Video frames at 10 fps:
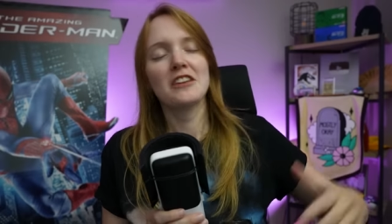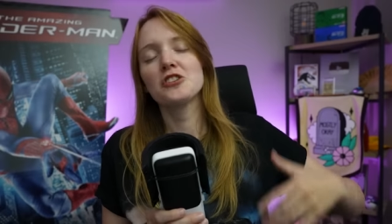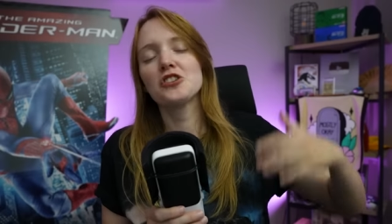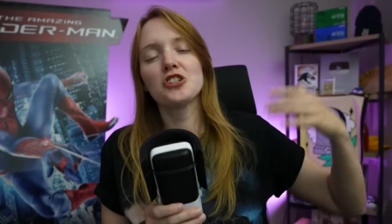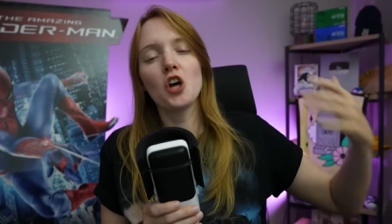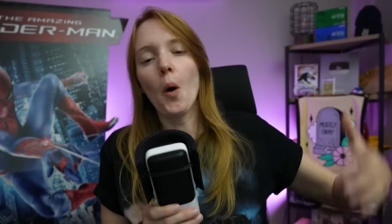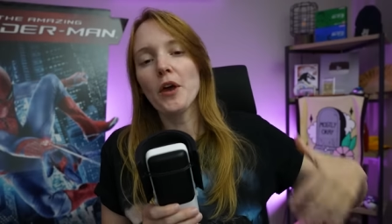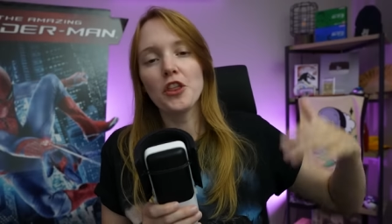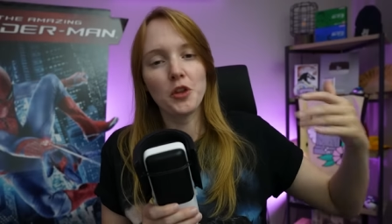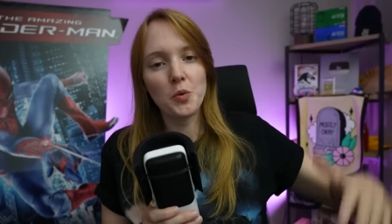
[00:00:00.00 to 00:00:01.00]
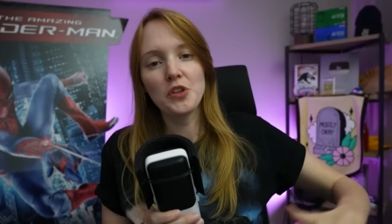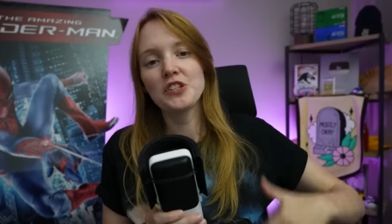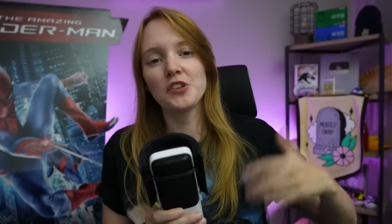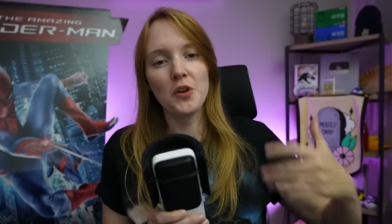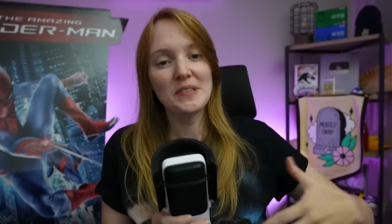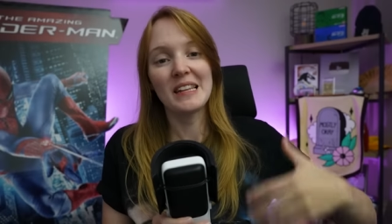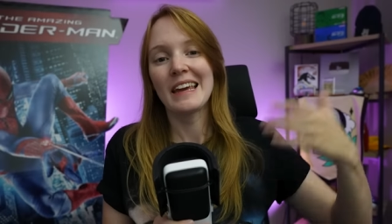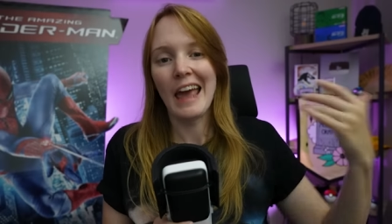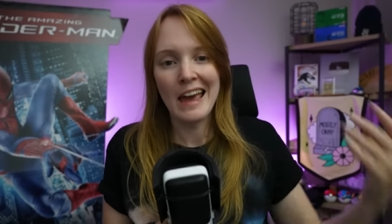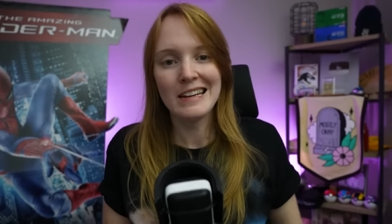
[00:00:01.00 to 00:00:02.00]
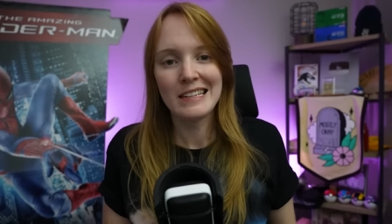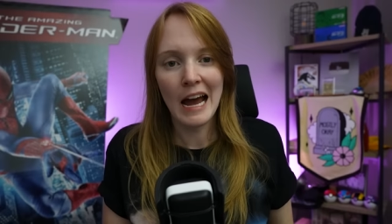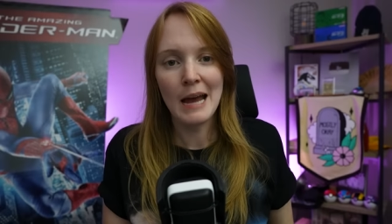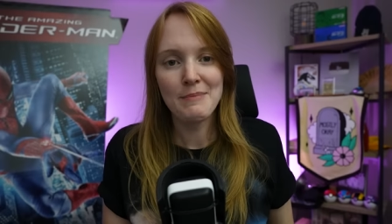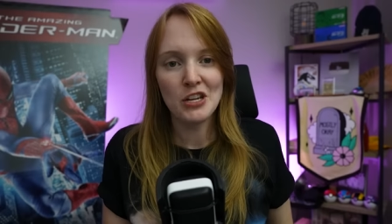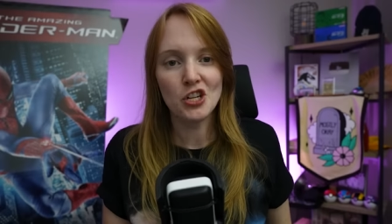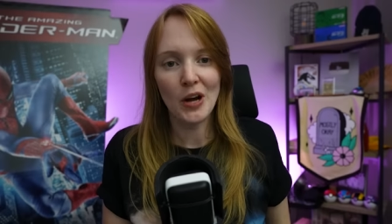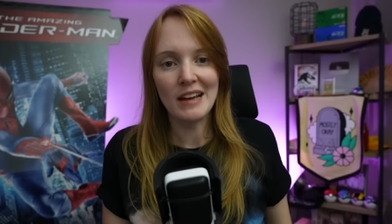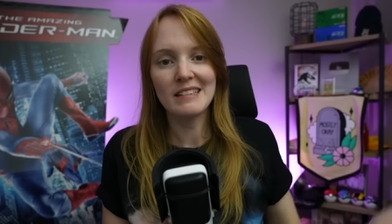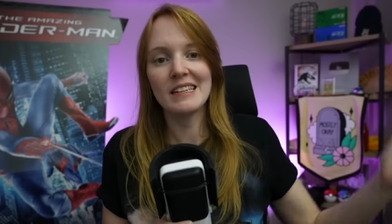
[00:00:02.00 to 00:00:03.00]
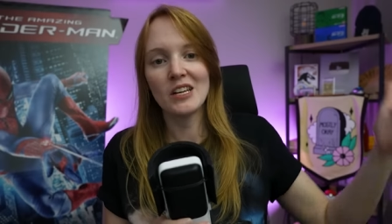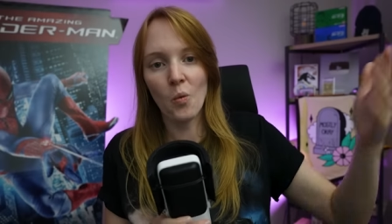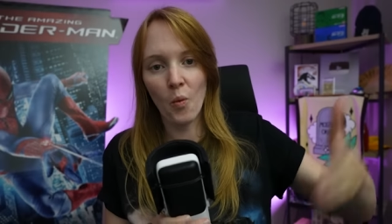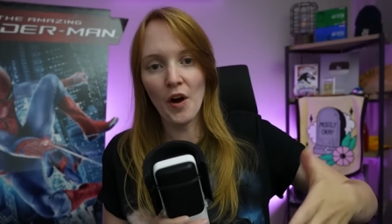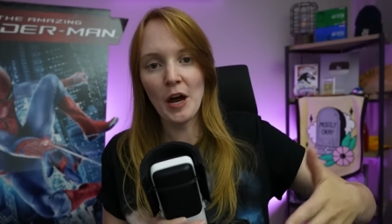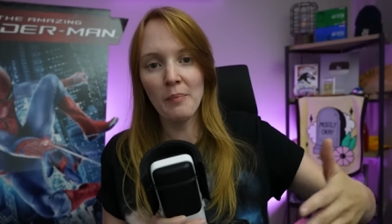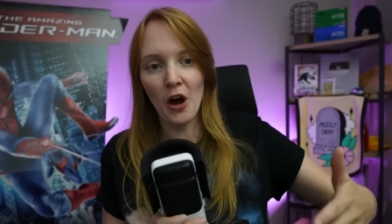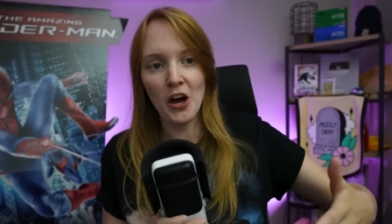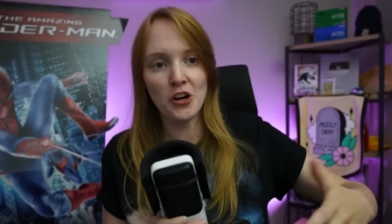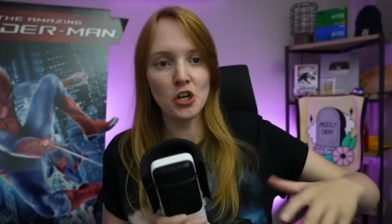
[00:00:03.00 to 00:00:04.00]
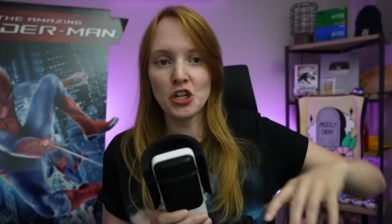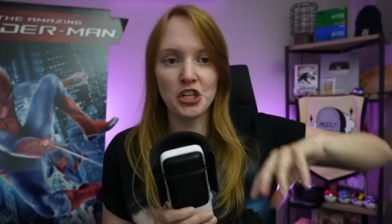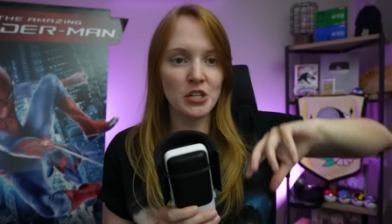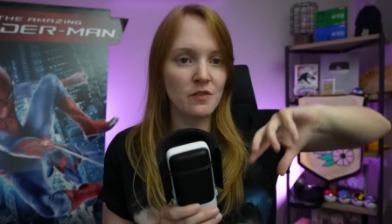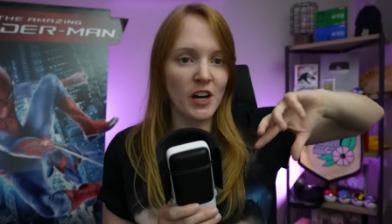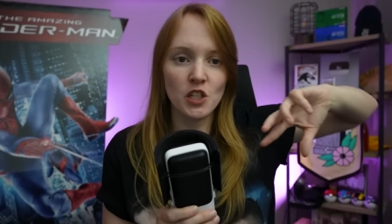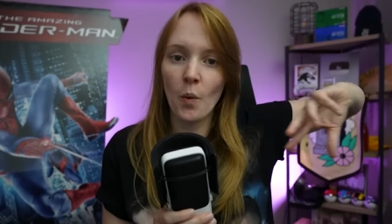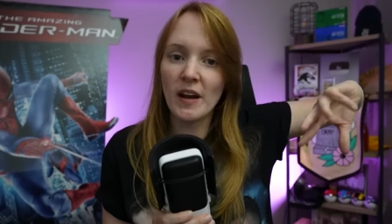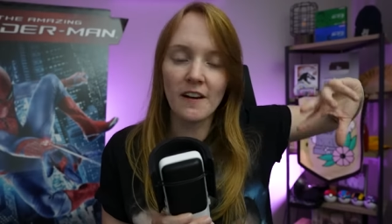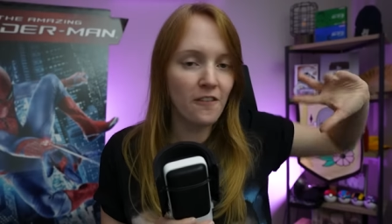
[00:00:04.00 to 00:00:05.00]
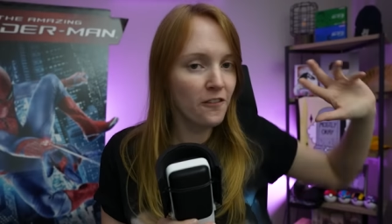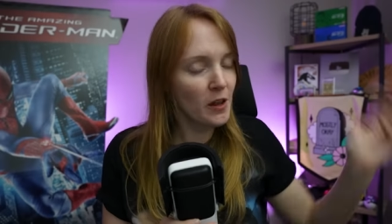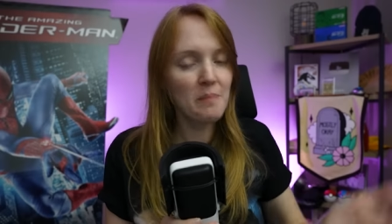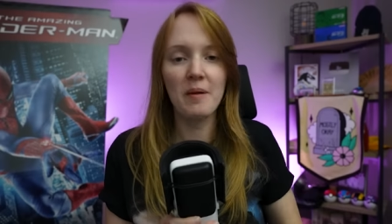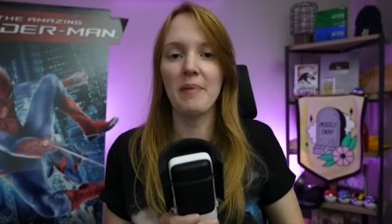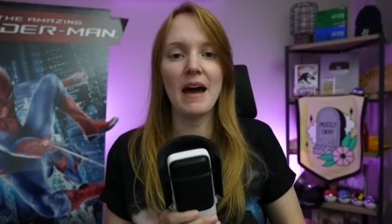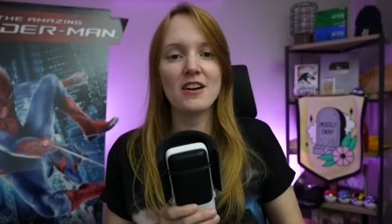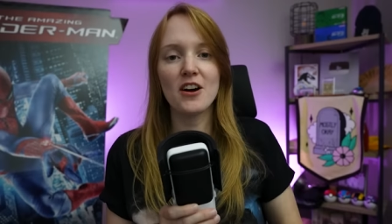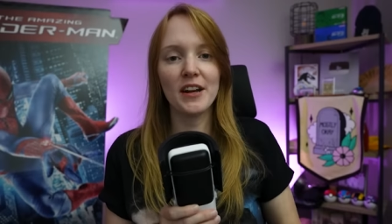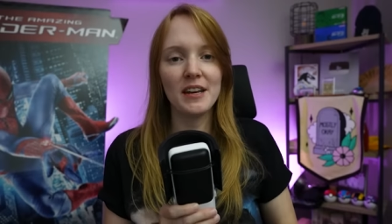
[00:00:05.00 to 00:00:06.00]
as just going through this, you'll notice that like any time he tries to get a one up on her, she just finds a way to flip it back on